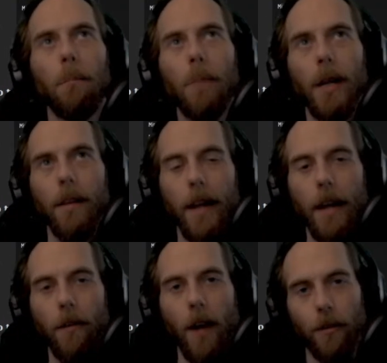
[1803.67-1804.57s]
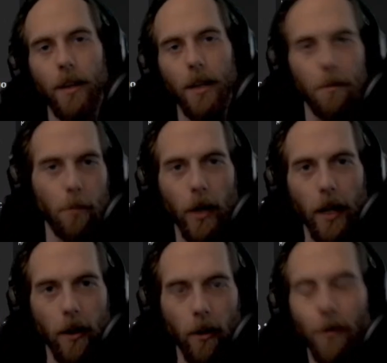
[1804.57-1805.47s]
but they never actually get put
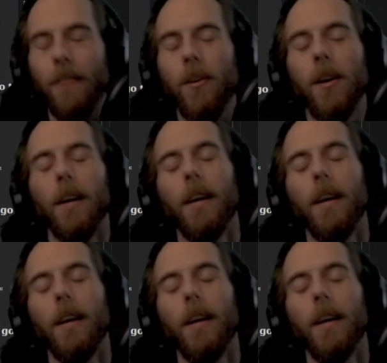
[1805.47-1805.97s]
in or whatever.